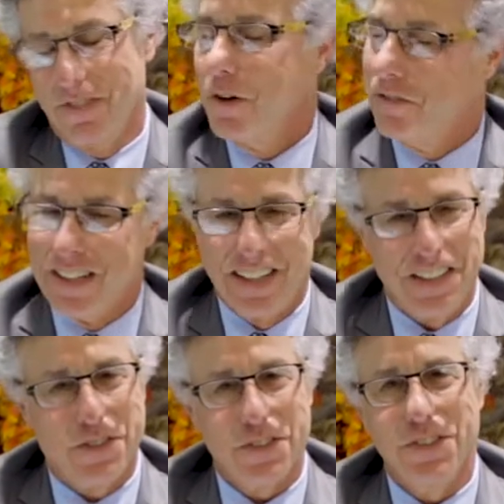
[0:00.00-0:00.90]
Over
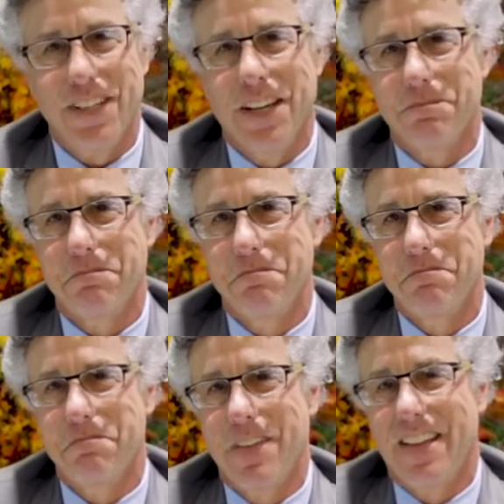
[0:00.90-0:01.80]
92. Yep. Yeah, over
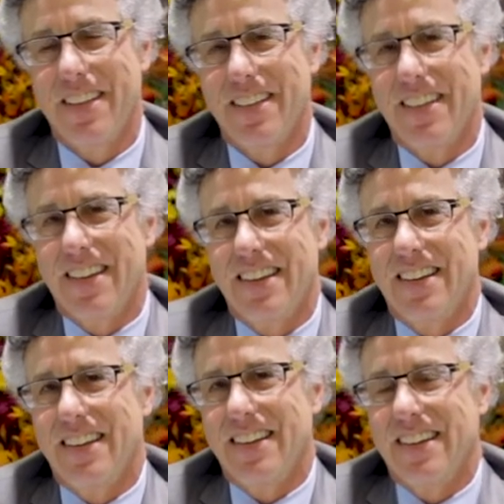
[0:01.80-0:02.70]
92 years and
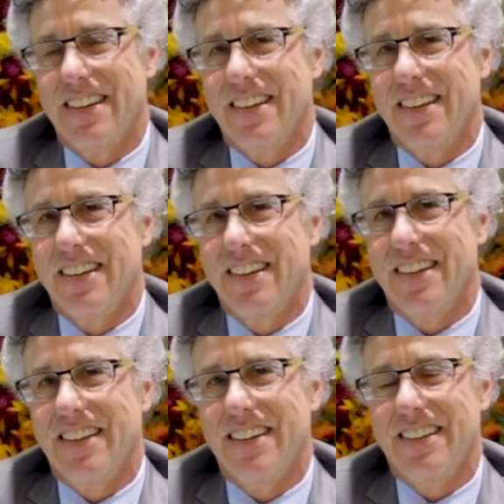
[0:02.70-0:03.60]
4
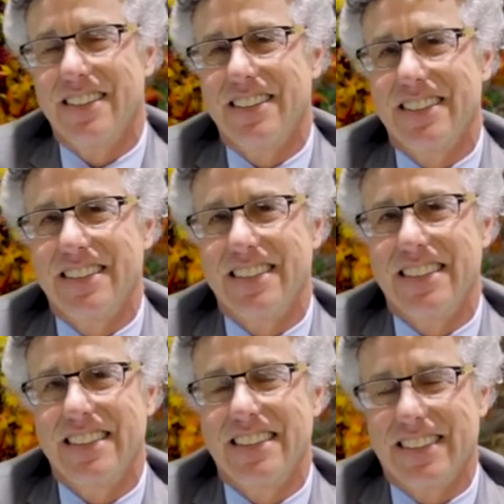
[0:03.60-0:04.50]
generations. And
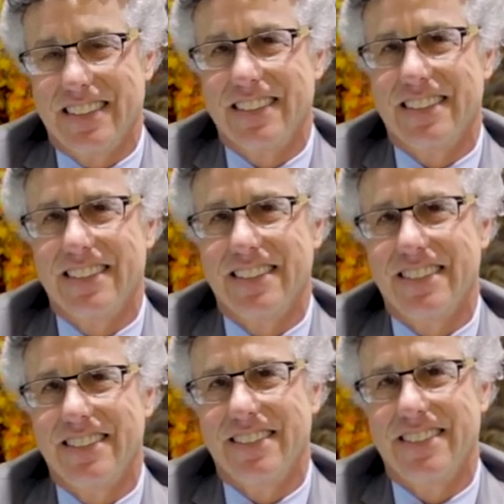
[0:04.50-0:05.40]
yeah, and
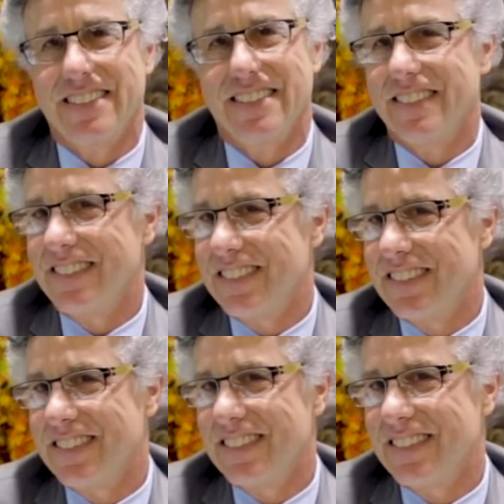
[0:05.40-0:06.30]
you don't have a
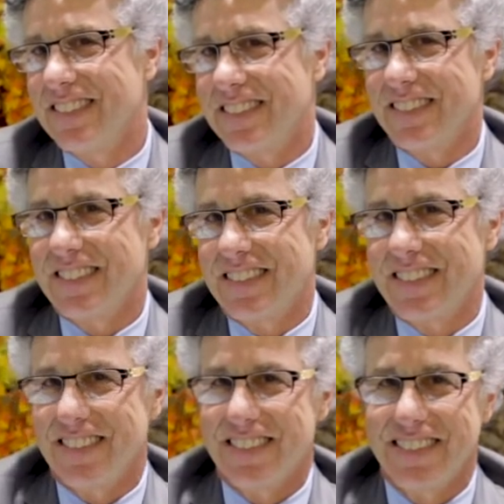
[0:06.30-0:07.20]
4-generation
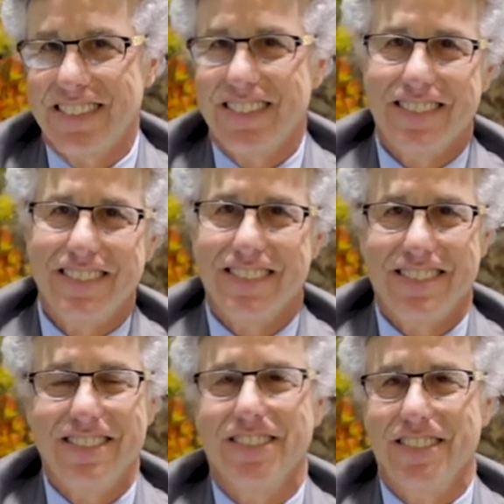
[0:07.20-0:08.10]
business for no
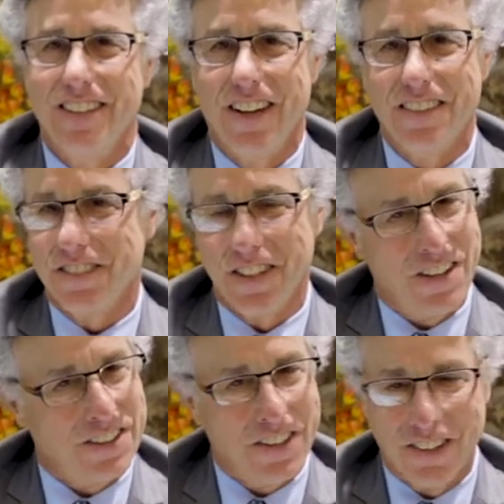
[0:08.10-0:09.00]
reason, right? Yeah. There's a
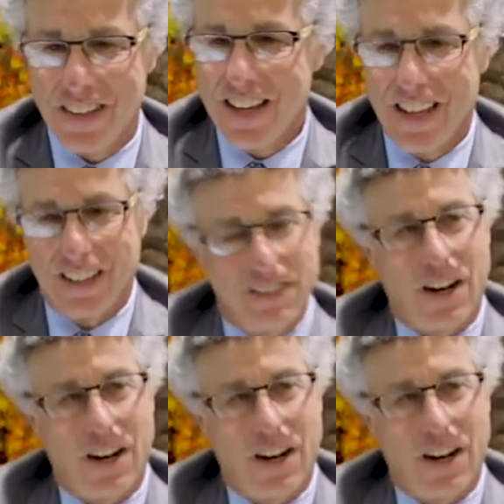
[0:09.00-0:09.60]
lot of great things. So.